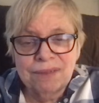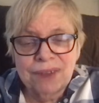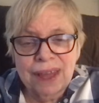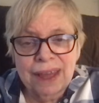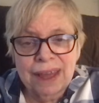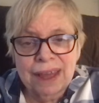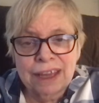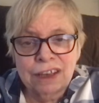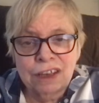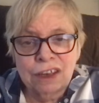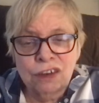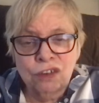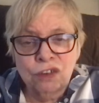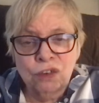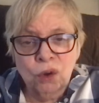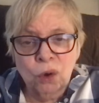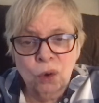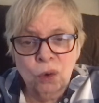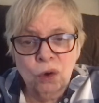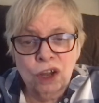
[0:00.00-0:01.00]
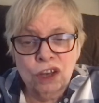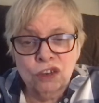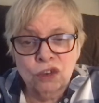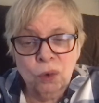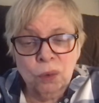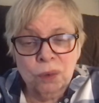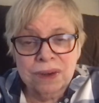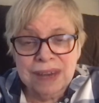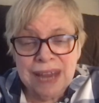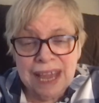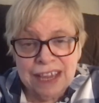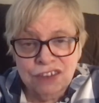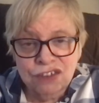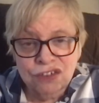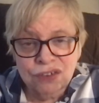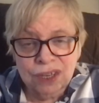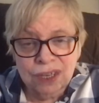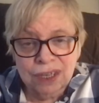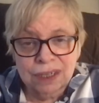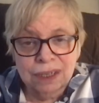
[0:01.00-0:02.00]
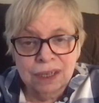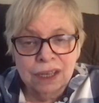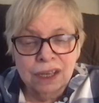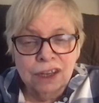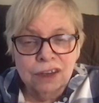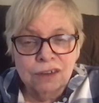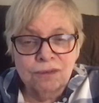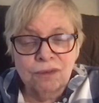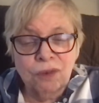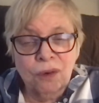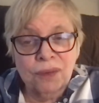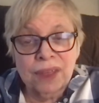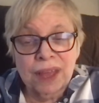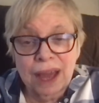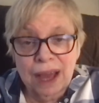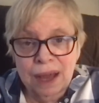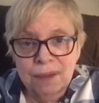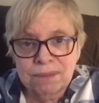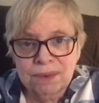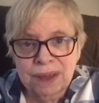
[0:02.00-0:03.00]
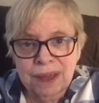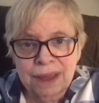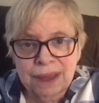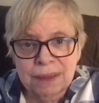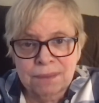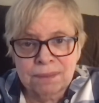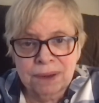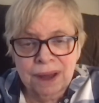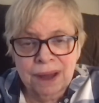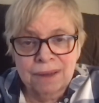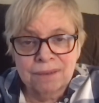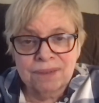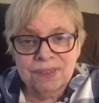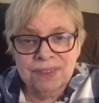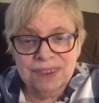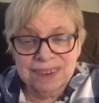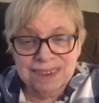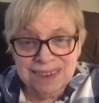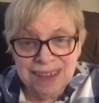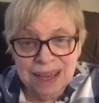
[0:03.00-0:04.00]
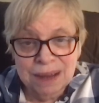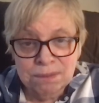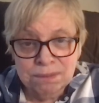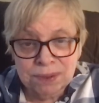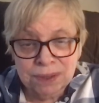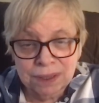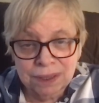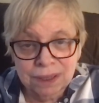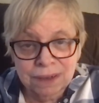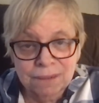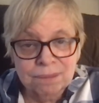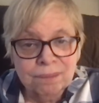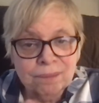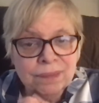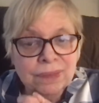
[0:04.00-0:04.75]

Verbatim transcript: a, do- a donation for the upkeep of the temple